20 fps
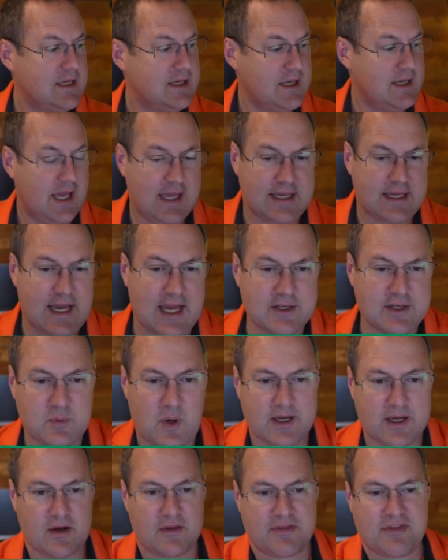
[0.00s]
Hey, guys, while
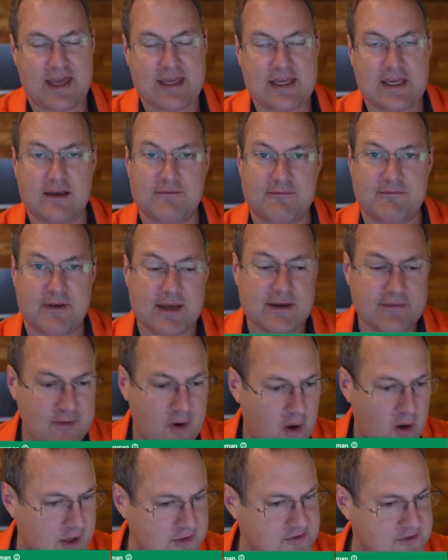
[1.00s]
you're thanking Viv,
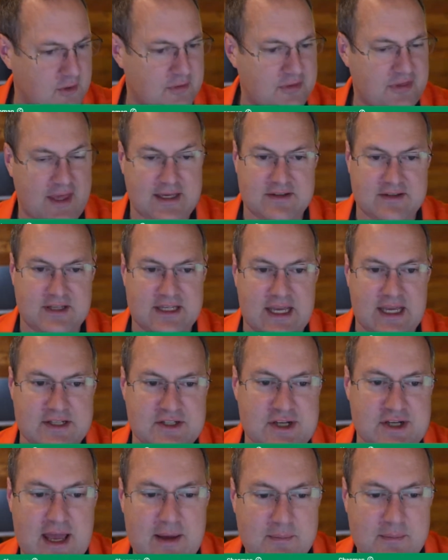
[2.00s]
also thank T.A.
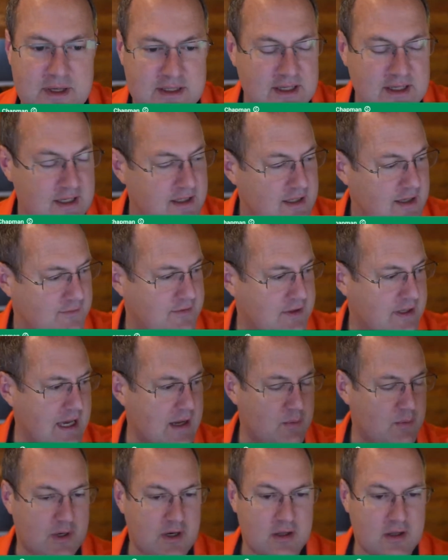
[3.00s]
Chapman. If you
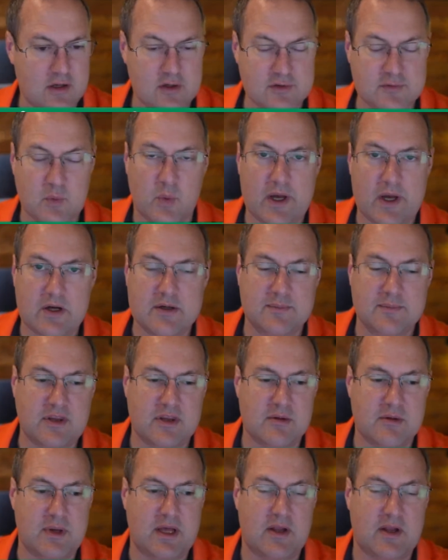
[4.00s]
got one of those, welcome to the
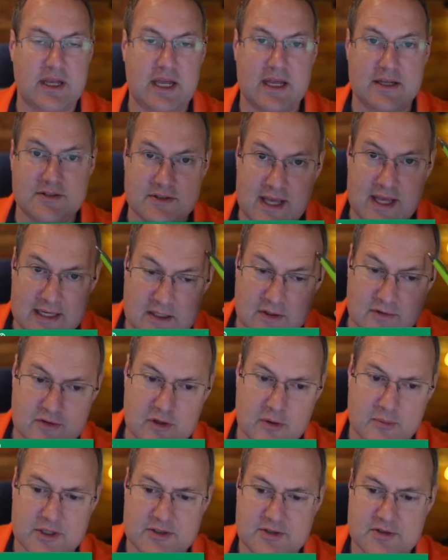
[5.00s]
Melonheads. Thank you so
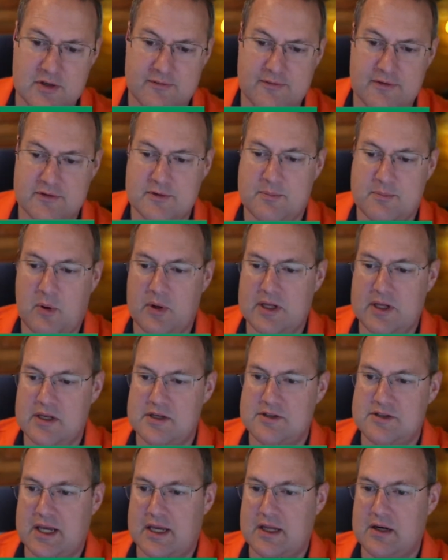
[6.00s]
much, sir, for supporting the
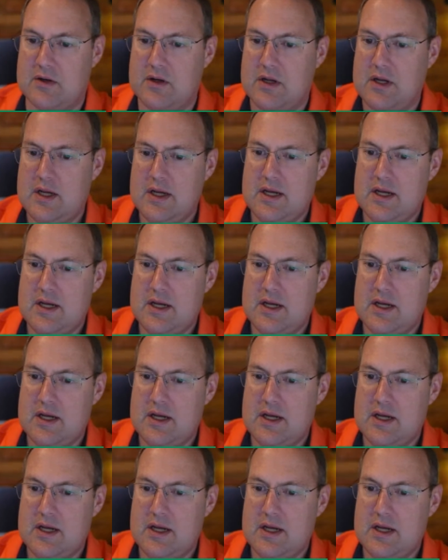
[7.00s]
channel.